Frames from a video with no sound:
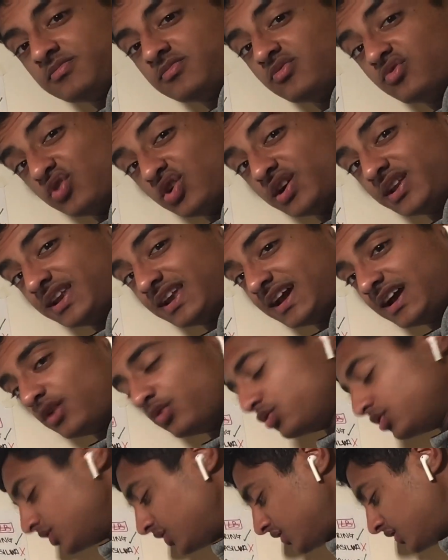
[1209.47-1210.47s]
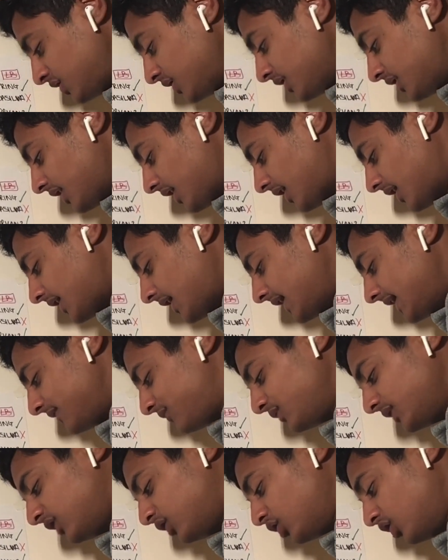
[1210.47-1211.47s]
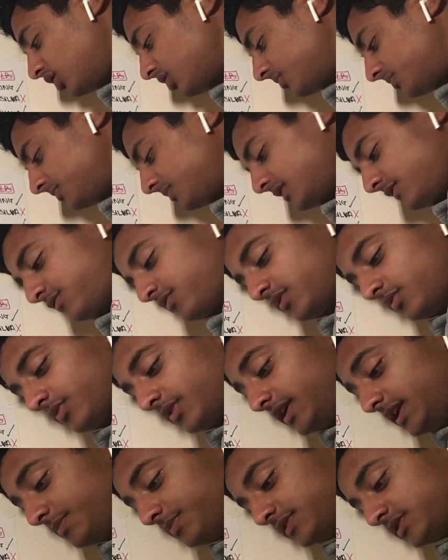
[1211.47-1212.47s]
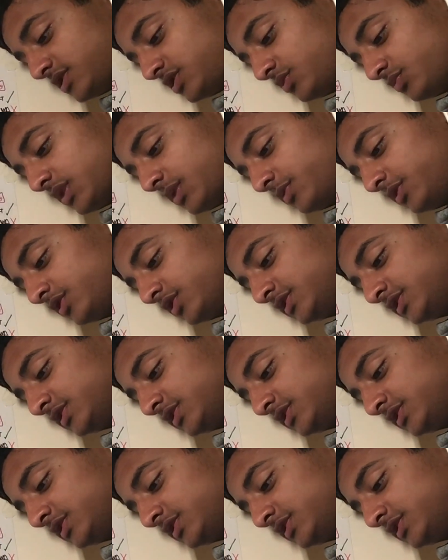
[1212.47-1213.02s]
right now. If we were in a position where we could